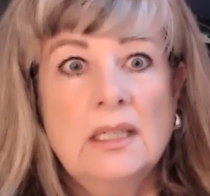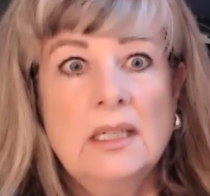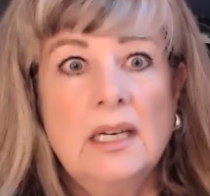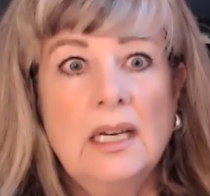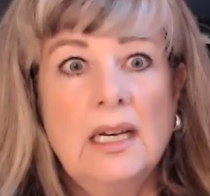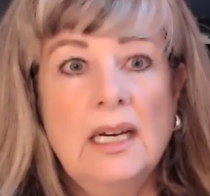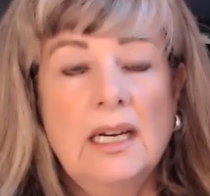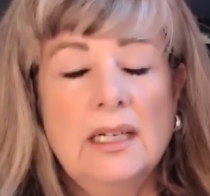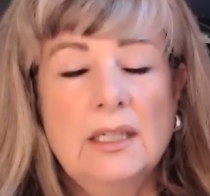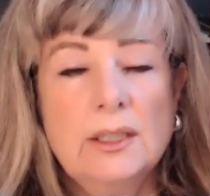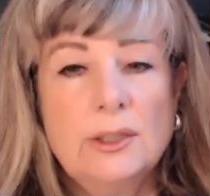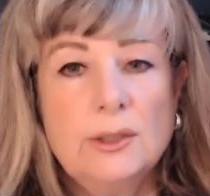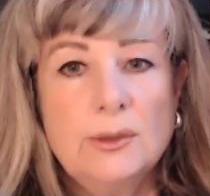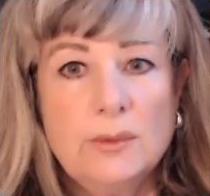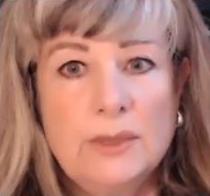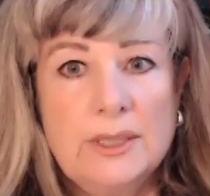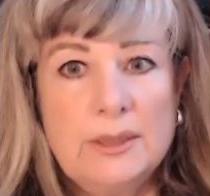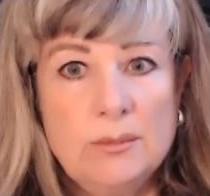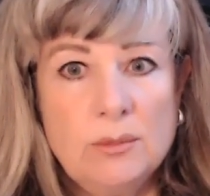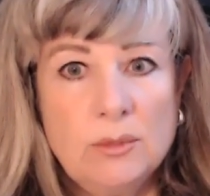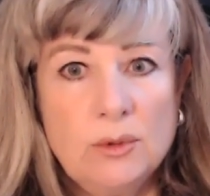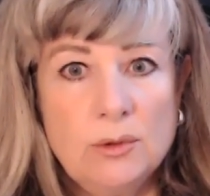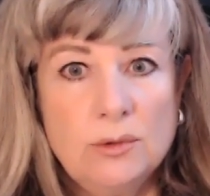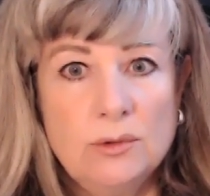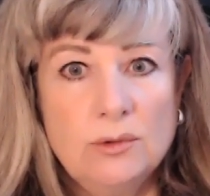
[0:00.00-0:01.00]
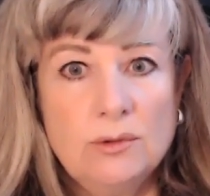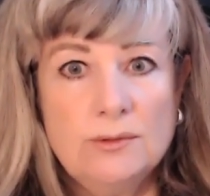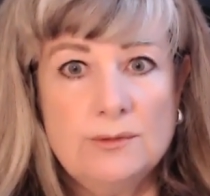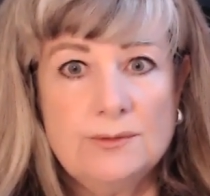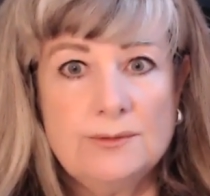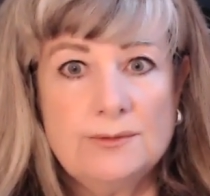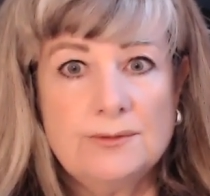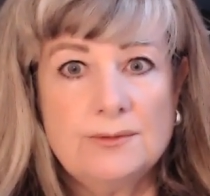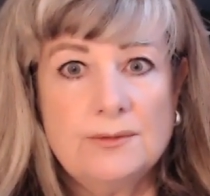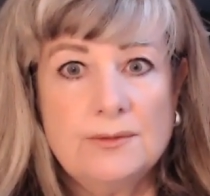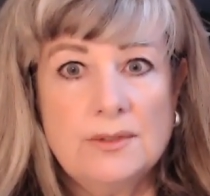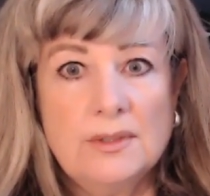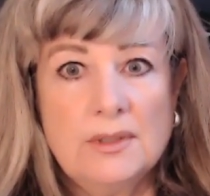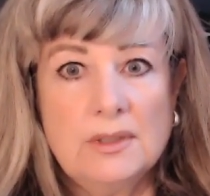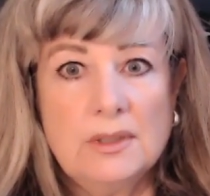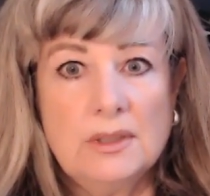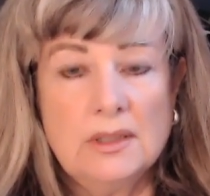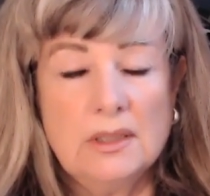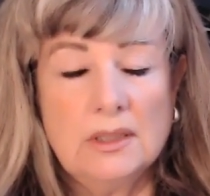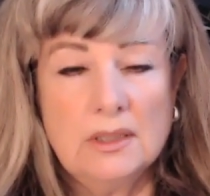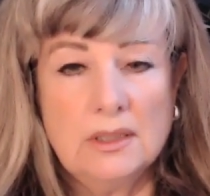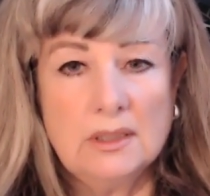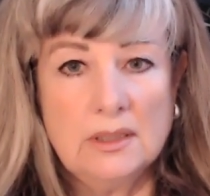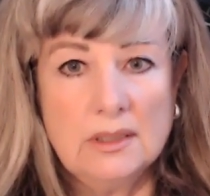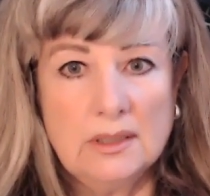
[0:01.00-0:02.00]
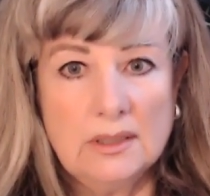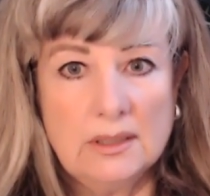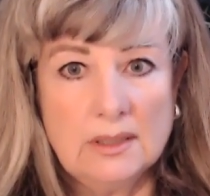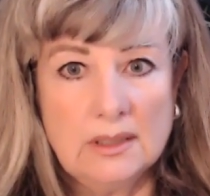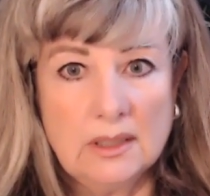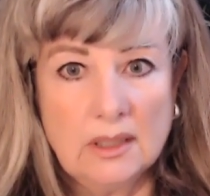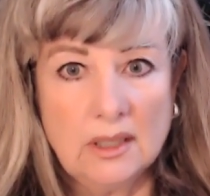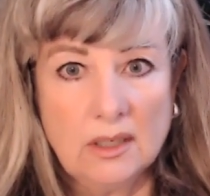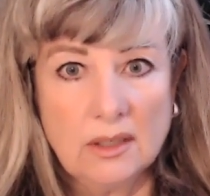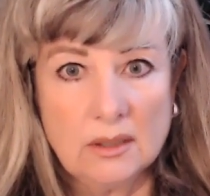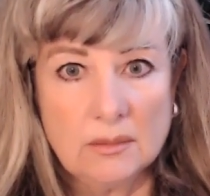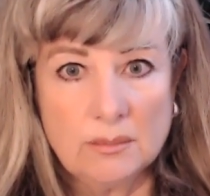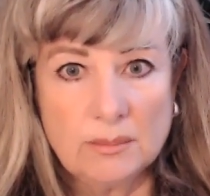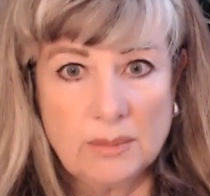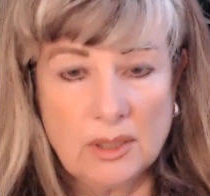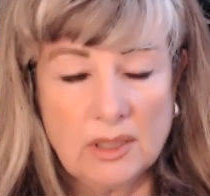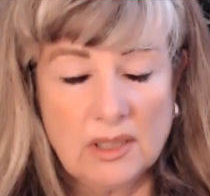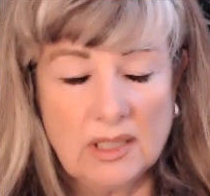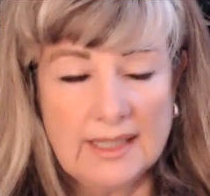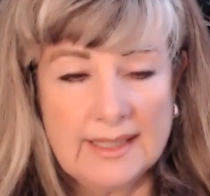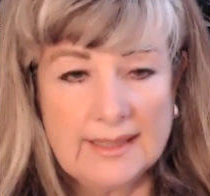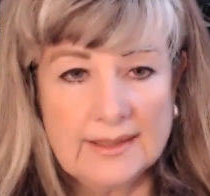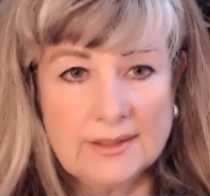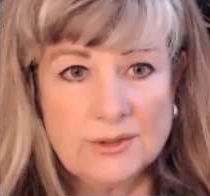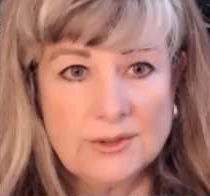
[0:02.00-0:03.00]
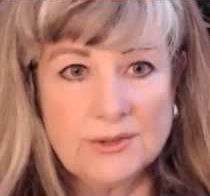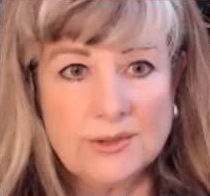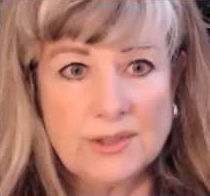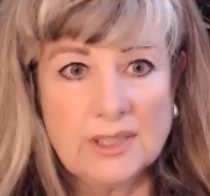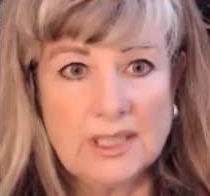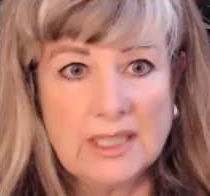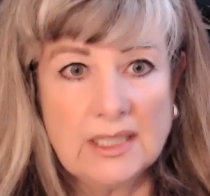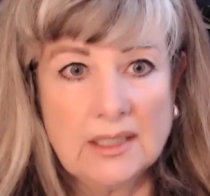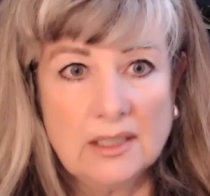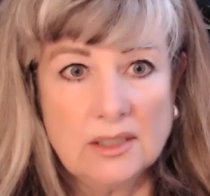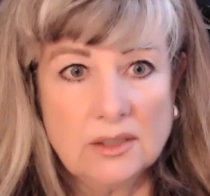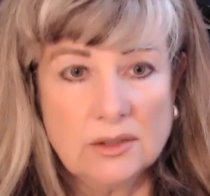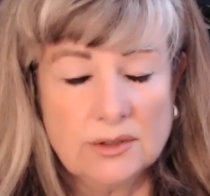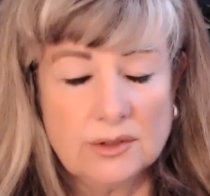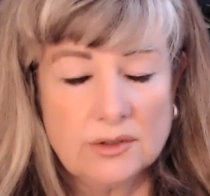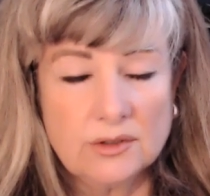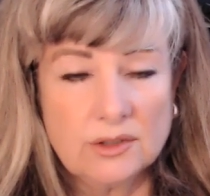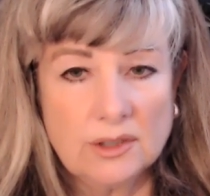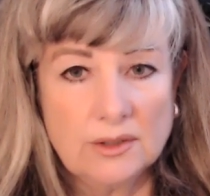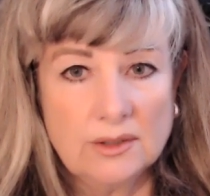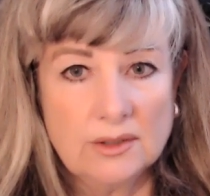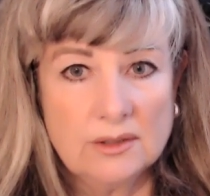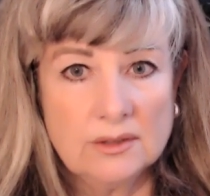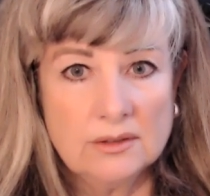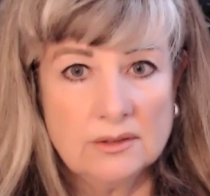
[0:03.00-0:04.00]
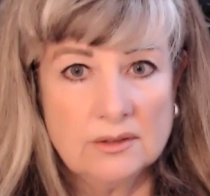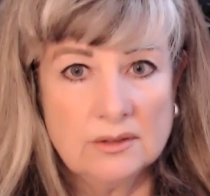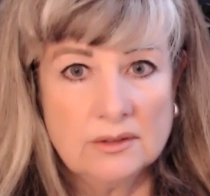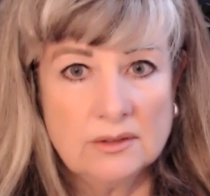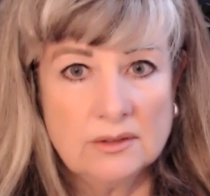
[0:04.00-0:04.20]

how do we move our planetary culture